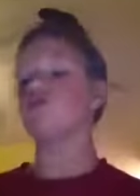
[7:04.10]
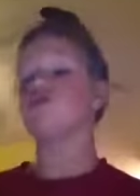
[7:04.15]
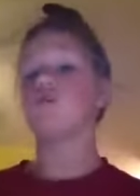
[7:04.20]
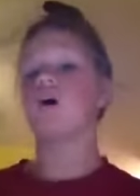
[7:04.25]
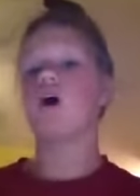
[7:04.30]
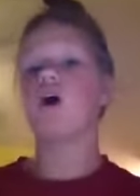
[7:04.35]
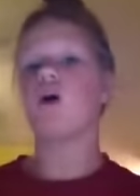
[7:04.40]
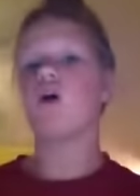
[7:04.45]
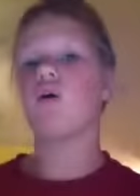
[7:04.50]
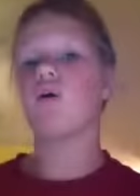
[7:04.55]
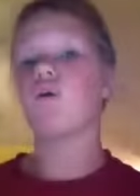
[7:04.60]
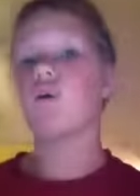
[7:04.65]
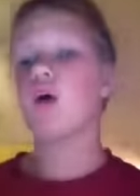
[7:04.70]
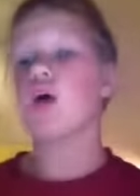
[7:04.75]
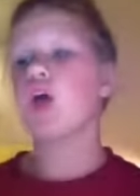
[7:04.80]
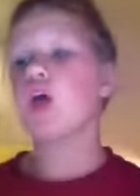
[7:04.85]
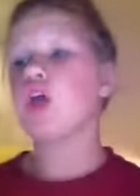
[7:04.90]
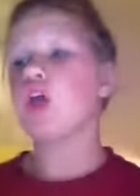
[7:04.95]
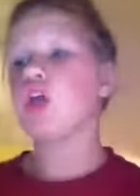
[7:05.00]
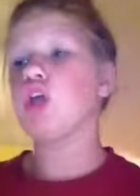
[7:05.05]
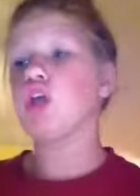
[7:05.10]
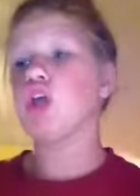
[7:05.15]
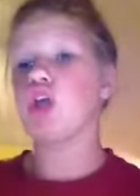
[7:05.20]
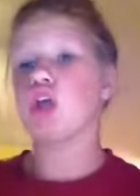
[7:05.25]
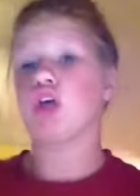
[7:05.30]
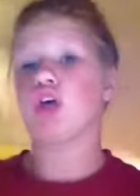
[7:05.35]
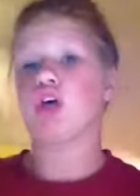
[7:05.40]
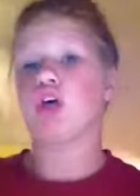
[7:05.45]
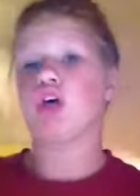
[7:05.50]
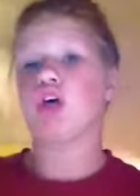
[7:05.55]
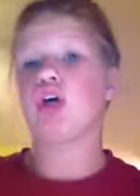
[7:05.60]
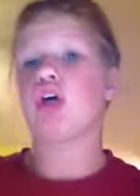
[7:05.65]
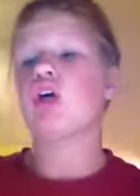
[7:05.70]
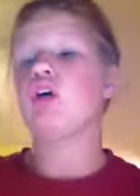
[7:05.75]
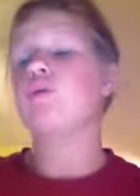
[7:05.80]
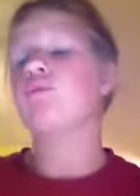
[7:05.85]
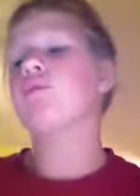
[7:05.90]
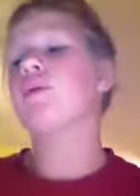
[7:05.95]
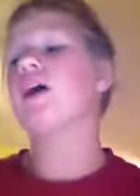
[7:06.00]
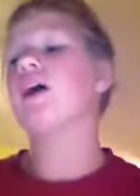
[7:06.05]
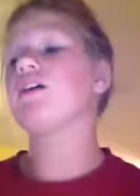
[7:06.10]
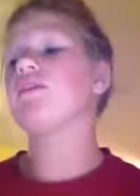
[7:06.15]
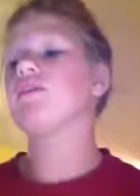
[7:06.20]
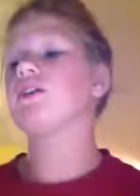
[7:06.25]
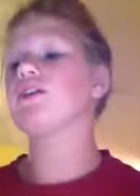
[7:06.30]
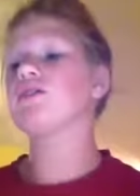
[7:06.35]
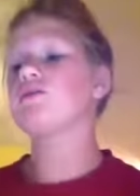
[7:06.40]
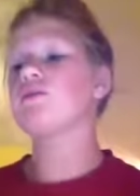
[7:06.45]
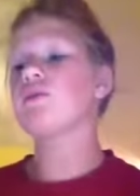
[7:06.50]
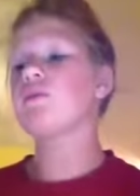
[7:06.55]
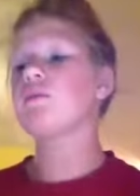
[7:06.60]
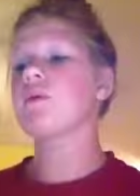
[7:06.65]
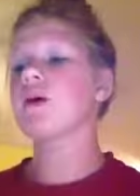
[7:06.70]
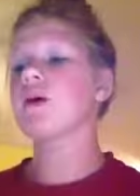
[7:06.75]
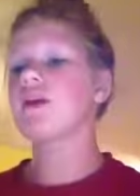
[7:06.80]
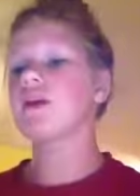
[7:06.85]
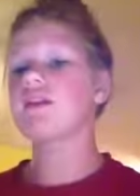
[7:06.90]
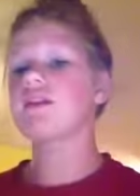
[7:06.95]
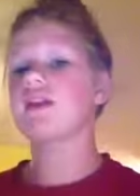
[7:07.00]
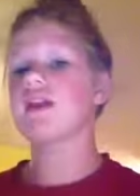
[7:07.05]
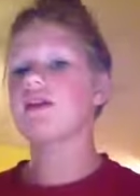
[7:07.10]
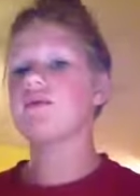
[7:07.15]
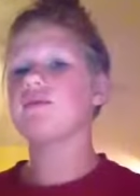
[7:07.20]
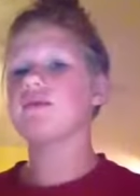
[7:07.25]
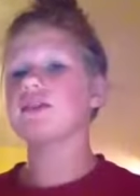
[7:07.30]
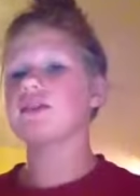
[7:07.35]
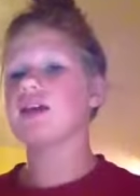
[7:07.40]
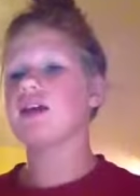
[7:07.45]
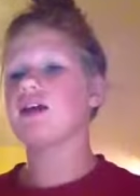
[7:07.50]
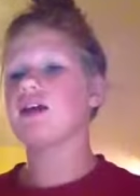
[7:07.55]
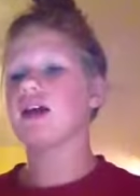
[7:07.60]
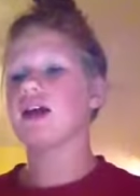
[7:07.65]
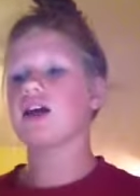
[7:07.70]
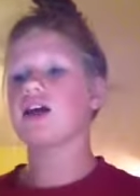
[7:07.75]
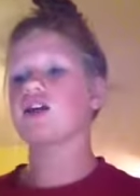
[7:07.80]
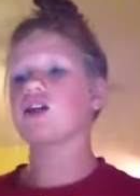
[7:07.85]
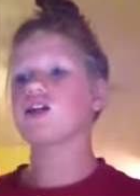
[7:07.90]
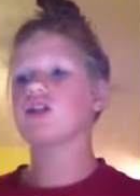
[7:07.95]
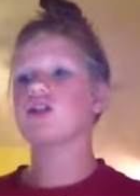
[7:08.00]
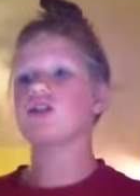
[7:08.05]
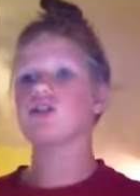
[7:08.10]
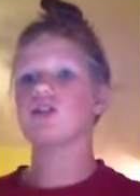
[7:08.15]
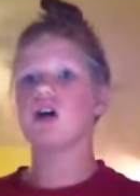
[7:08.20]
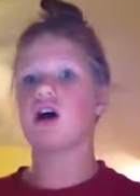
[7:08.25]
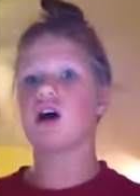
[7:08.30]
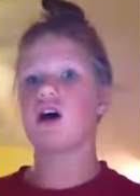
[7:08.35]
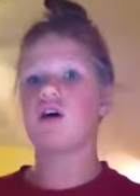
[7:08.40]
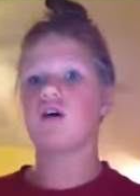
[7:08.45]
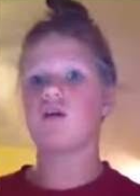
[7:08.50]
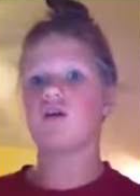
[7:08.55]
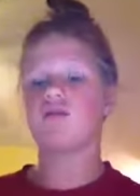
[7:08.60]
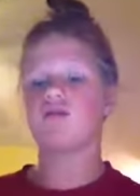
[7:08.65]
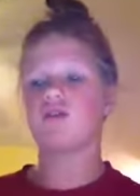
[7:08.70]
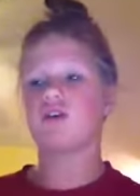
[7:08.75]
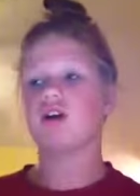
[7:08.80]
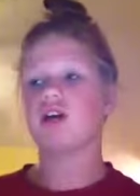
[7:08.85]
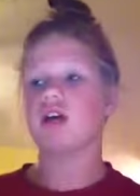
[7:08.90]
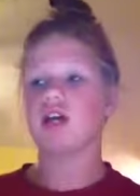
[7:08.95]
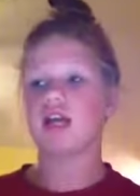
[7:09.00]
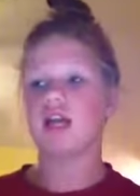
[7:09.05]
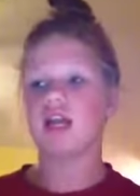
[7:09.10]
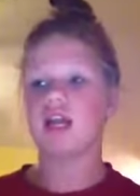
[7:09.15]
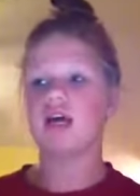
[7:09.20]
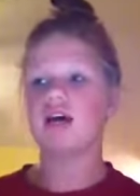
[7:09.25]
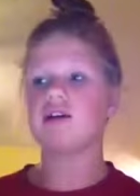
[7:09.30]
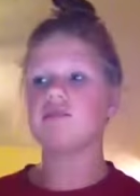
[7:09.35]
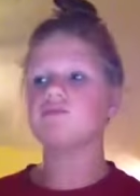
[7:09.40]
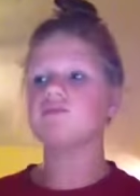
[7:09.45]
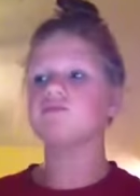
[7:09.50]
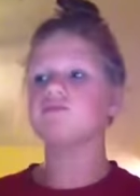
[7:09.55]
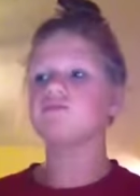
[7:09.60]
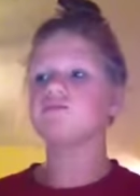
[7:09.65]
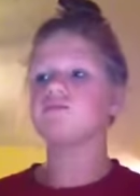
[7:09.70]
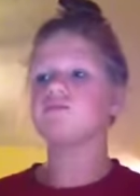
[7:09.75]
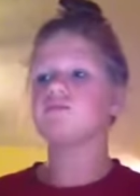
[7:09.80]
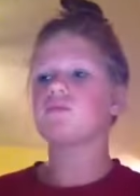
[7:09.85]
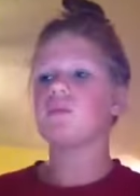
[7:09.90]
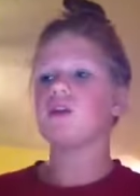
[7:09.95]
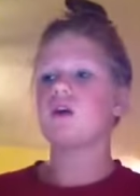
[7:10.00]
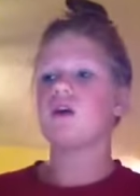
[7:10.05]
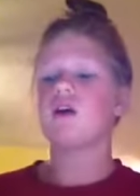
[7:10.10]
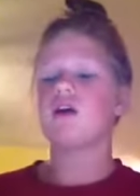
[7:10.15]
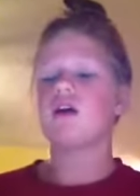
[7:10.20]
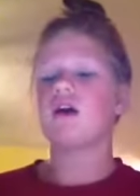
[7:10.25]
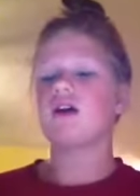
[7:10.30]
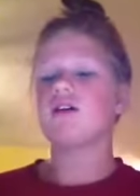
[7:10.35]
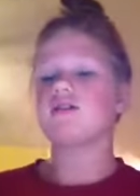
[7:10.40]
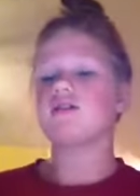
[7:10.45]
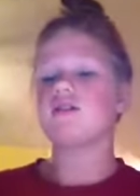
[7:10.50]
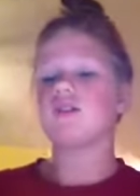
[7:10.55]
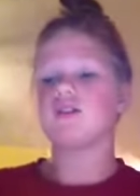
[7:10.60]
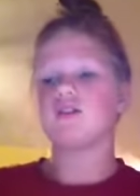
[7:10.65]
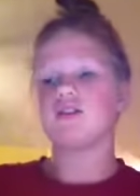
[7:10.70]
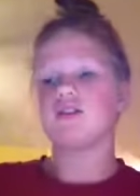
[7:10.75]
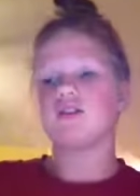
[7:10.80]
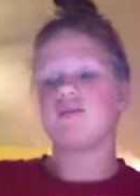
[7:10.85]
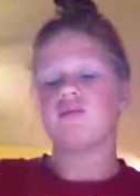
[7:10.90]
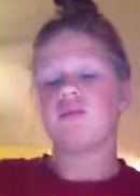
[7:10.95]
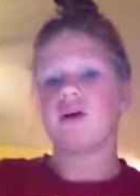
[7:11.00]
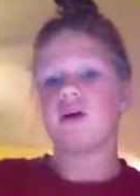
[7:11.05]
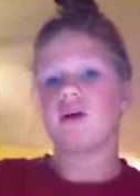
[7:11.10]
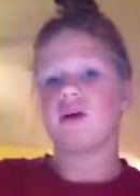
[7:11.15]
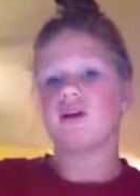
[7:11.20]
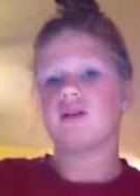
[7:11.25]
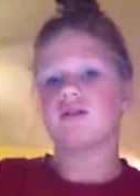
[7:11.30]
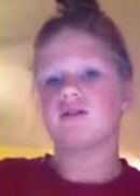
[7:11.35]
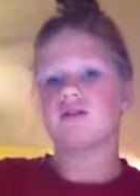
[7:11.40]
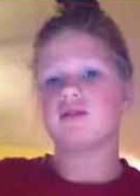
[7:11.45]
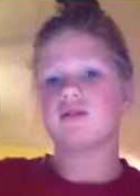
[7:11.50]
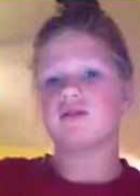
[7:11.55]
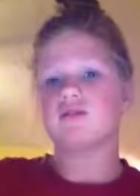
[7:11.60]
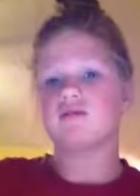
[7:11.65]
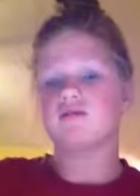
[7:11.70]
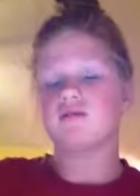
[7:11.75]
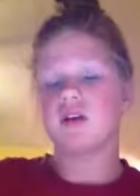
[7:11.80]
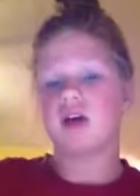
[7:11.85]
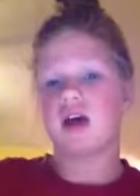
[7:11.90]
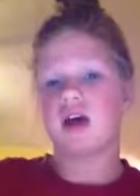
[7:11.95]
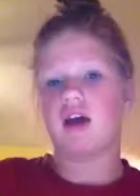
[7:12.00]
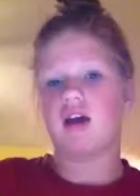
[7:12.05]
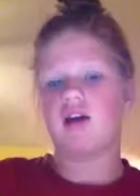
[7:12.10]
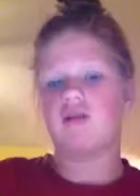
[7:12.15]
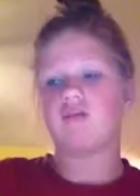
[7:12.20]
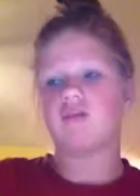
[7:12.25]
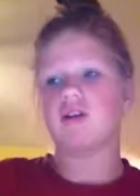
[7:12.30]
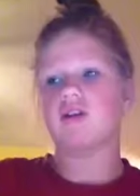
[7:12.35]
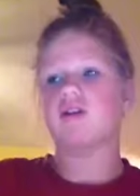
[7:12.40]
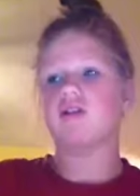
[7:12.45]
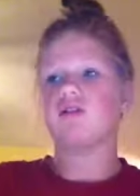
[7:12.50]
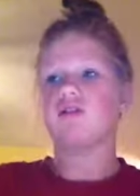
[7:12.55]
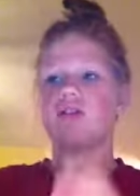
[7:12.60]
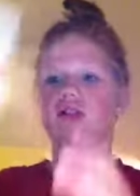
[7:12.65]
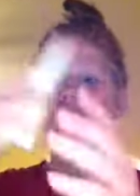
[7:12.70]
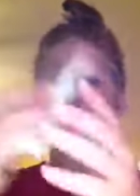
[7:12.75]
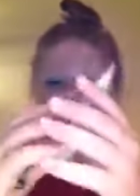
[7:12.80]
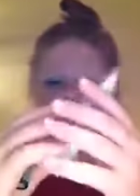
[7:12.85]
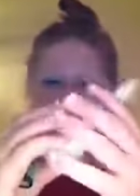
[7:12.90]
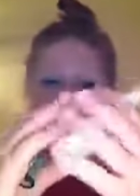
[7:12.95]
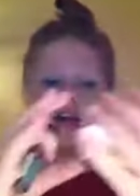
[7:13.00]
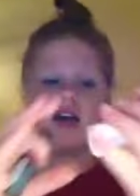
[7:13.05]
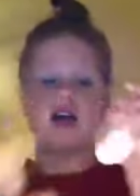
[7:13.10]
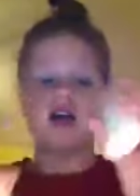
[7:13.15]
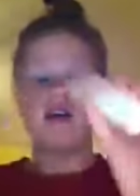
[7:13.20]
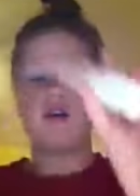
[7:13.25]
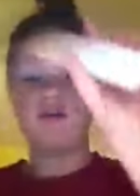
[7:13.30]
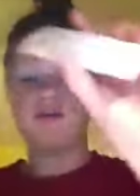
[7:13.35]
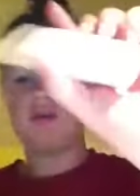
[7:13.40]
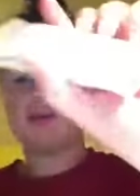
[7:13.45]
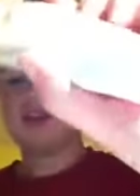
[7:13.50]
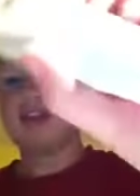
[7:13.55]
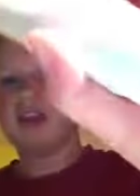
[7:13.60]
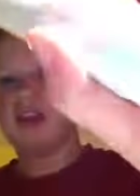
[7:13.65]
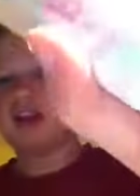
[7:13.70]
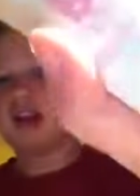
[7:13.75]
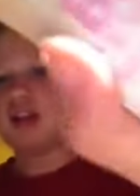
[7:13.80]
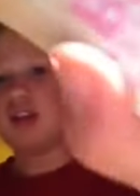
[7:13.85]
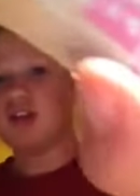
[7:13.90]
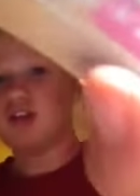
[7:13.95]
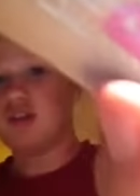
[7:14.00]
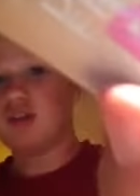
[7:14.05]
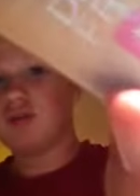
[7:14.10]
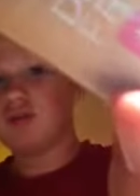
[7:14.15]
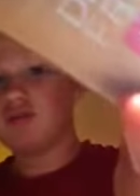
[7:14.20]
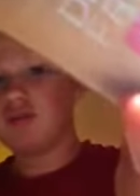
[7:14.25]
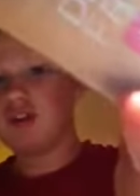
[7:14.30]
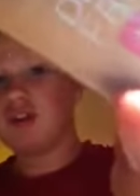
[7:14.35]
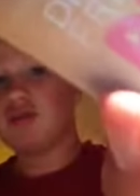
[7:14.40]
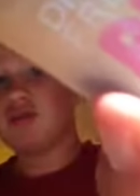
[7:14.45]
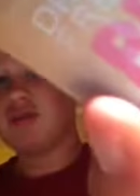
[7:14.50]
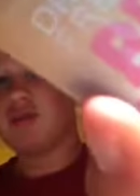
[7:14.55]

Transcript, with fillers: So, yeah. But if there's one product that I would say, like, just go and freaking get it. Okay, so there's two products. Okay, I'm going to do this. It would be the Dream Fresh